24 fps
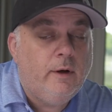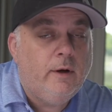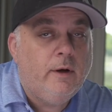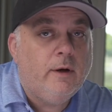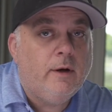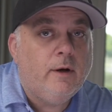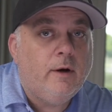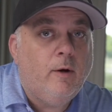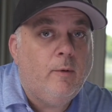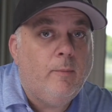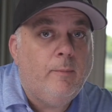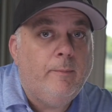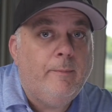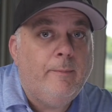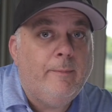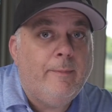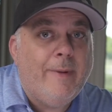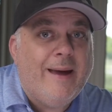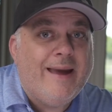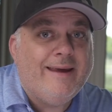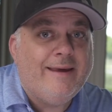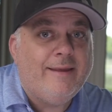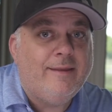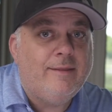know,
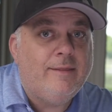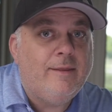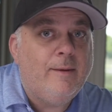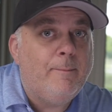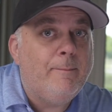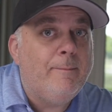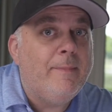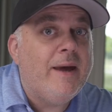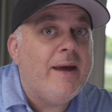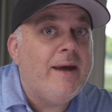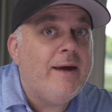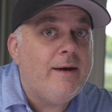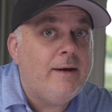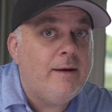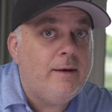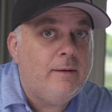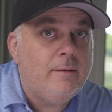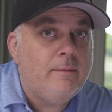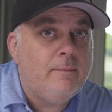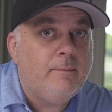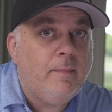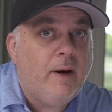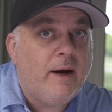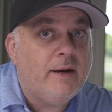make the
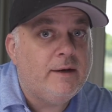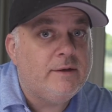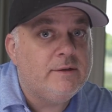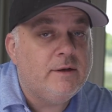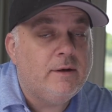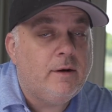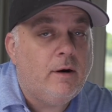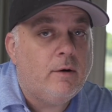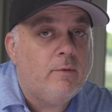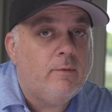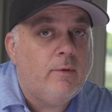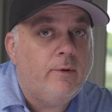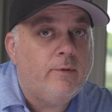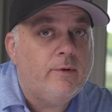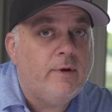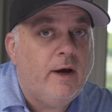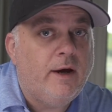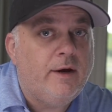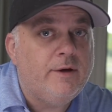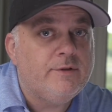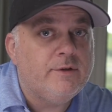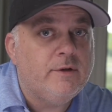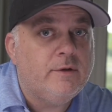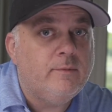main mics in our
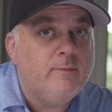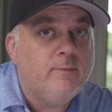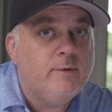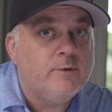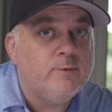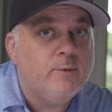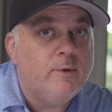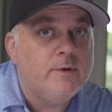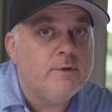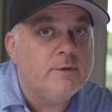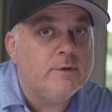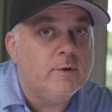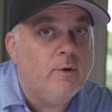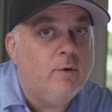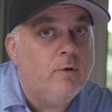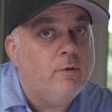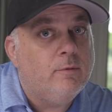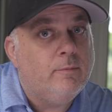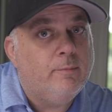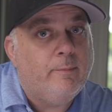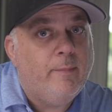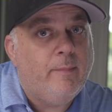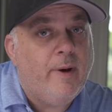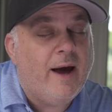rotation and which ones are
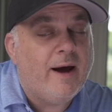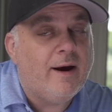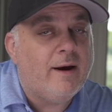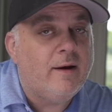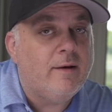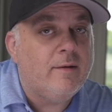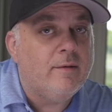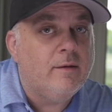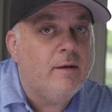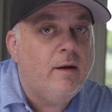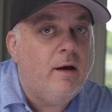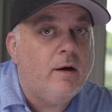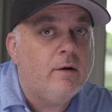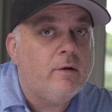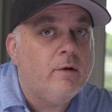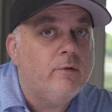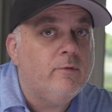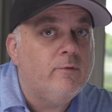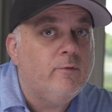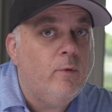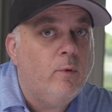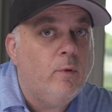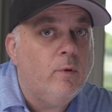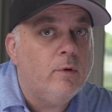going back into the locker
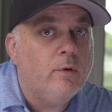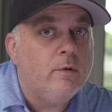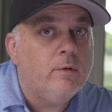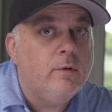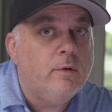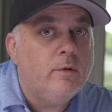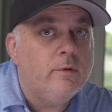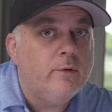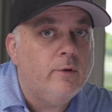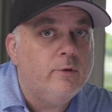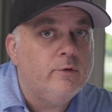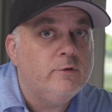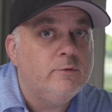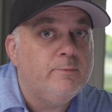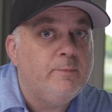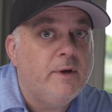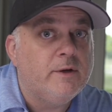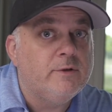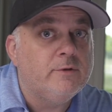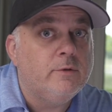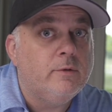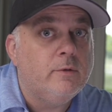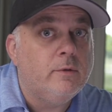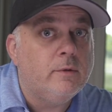for those
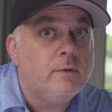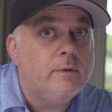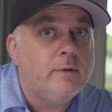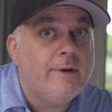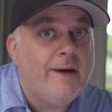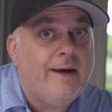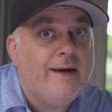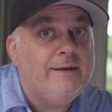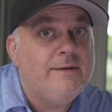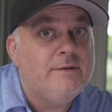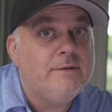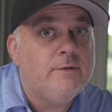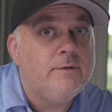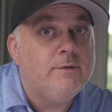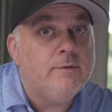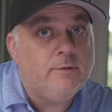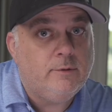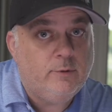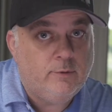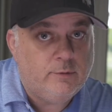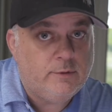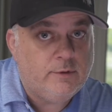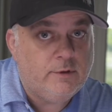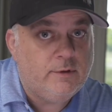special case
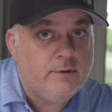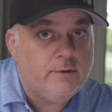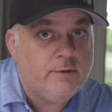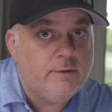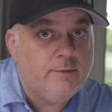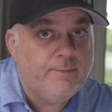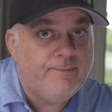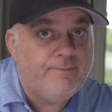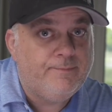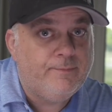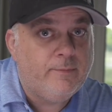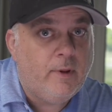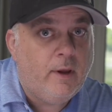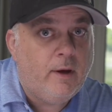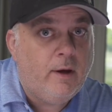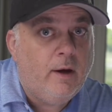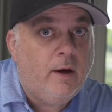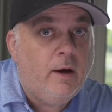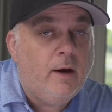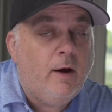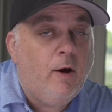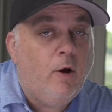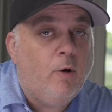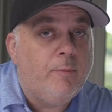uses.
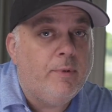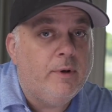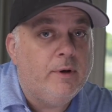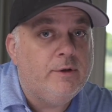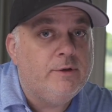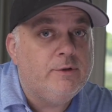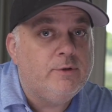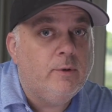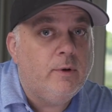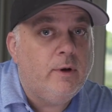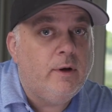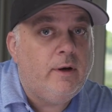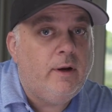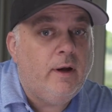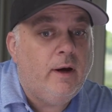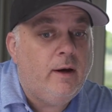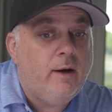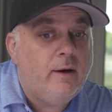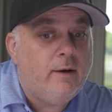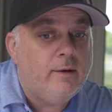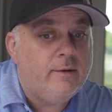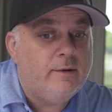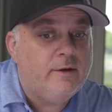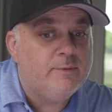Hope you enjoyed
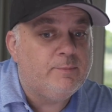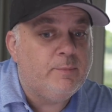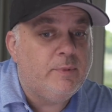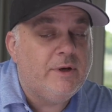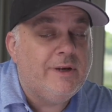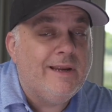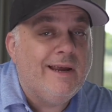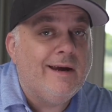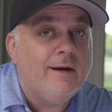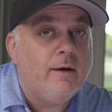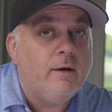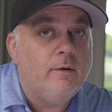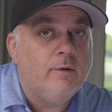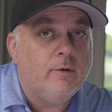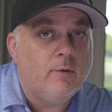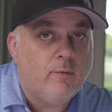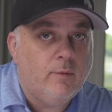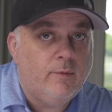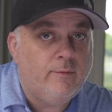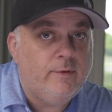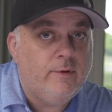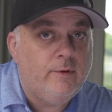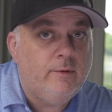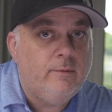this particular
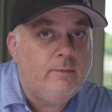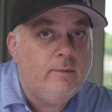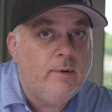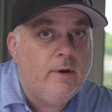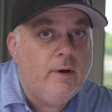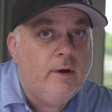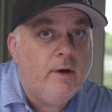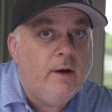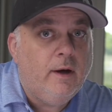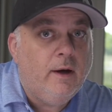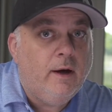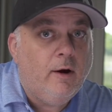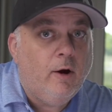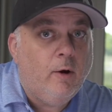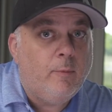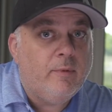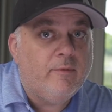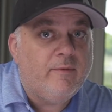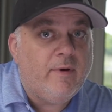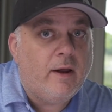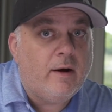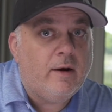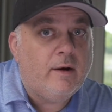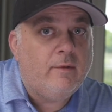review. Hope you
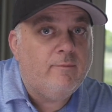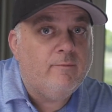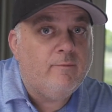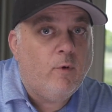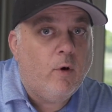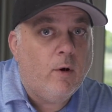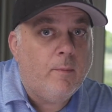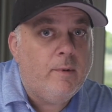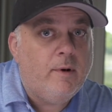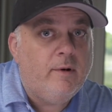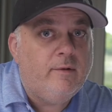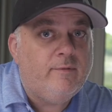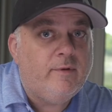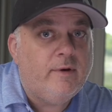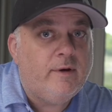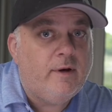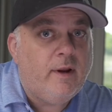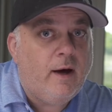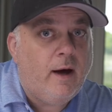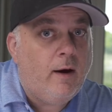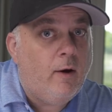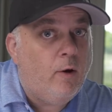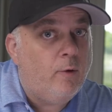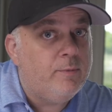found it informative, and
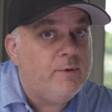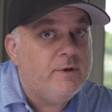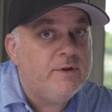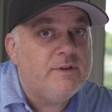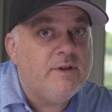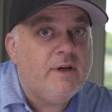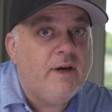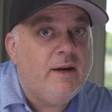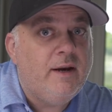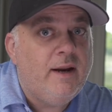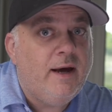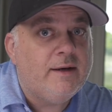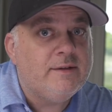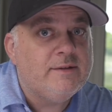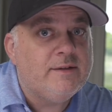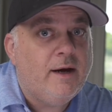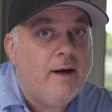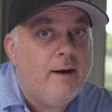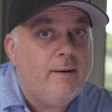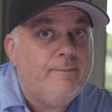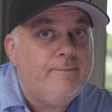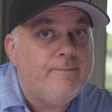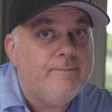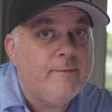hope to see you next
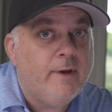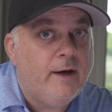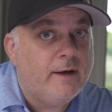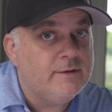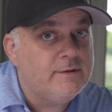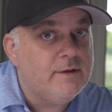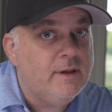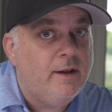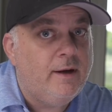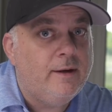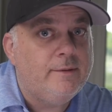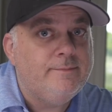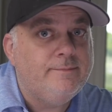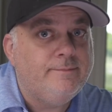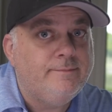time. Thanks a lot.